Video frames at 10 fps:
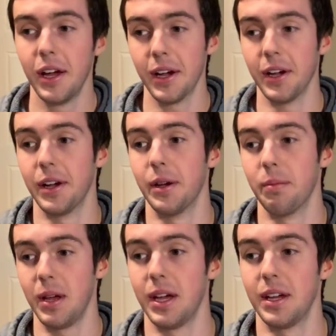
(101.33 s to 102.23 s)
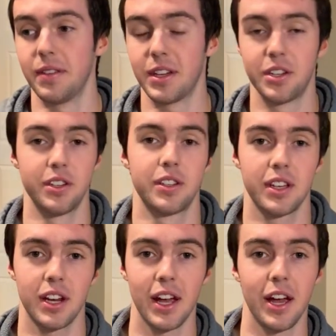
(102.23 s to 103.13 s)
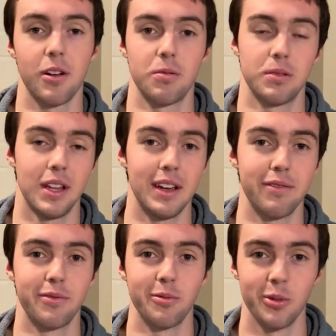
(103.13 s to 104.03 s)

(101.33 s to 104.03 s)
And that's just kind of how life